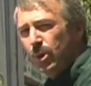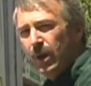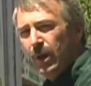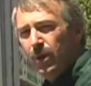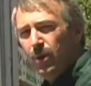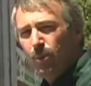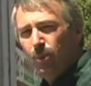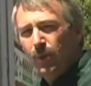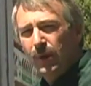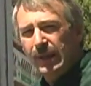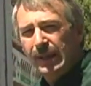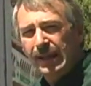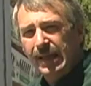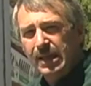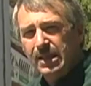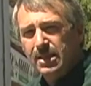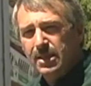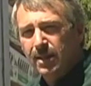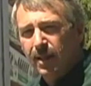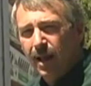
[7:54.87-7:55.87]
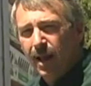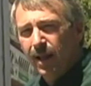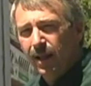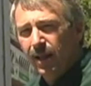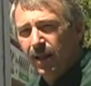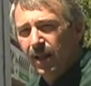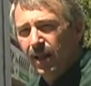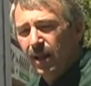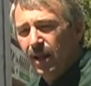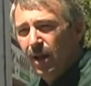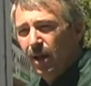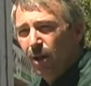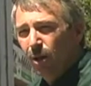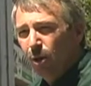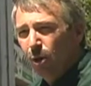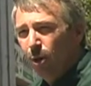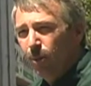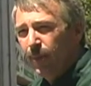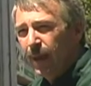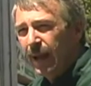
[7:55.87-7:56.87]
it, release slightly,
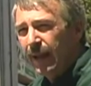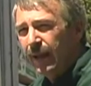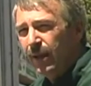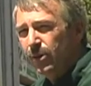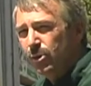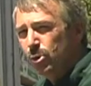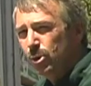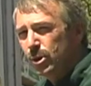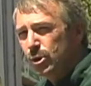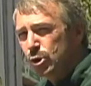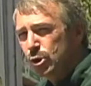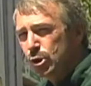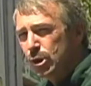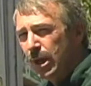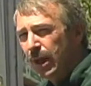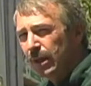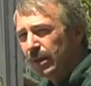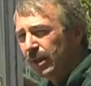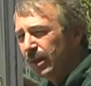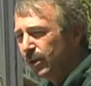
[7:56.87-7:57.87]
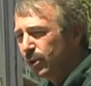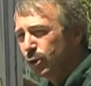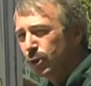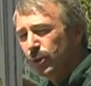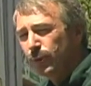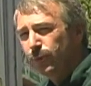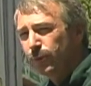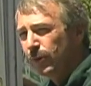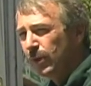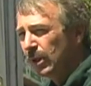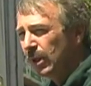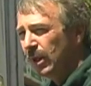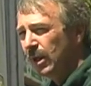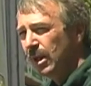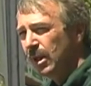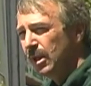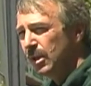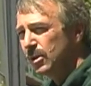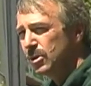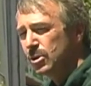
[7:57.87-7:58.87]
go back into it gently, shouldn't feel
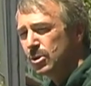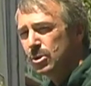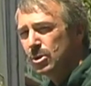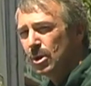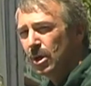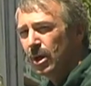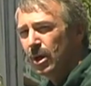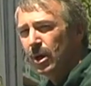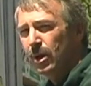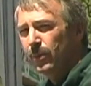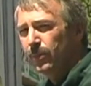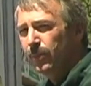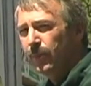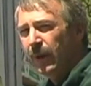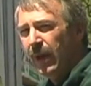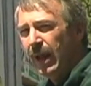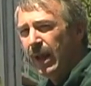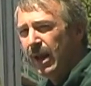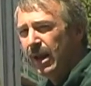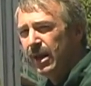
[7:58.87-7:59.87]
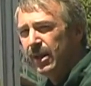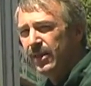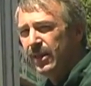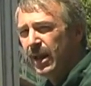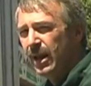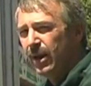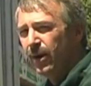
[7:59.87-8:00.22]
any pain in that